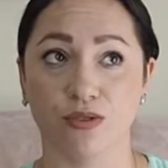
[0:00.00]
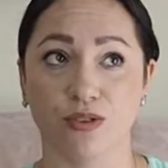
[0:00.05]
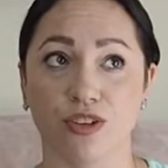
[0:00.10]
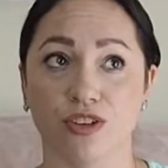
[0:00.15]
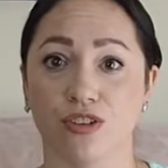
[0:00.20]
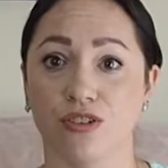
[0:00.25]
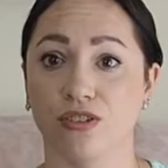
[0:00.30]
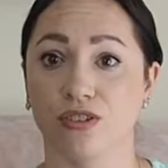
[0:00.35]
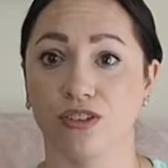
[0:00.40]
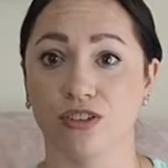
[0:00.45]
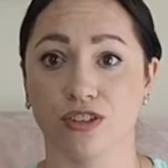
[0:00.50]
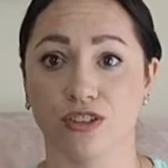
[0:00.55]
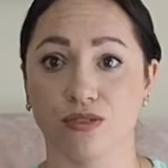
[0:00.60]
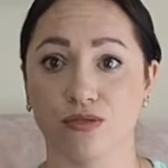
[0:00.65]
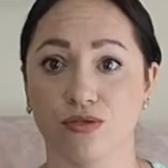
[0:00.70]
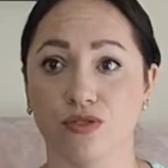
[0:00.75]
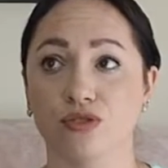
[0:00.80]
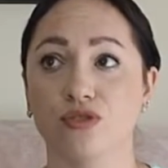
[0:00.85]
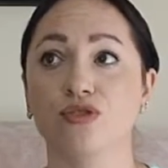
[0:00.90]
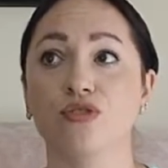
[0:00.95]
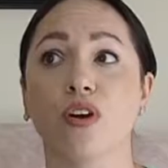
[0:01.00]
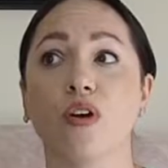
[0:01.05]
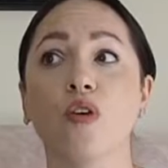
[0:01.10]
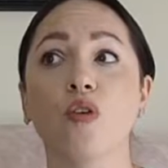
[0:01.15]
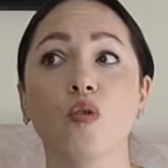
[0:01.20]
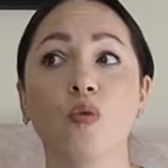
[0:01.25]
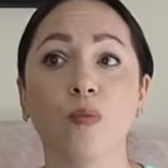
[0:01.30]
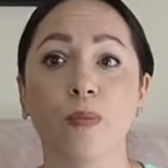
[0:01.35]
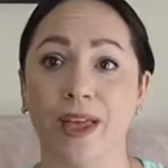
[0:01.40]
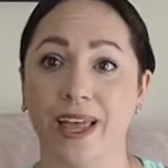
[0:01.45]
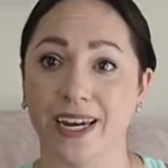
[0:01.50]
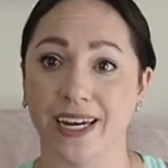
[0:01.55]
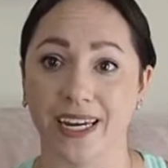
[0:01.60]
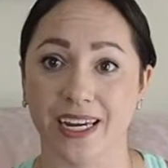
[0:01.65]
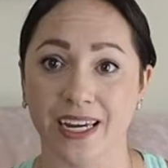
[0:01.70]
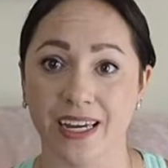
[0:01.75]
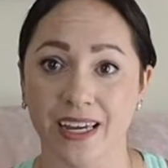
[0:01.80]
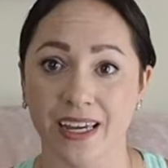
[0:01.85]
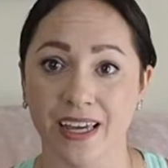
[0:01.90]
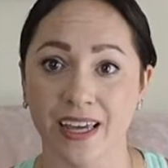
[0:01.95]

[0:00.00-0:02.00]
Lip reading: can do to the shoes. So many.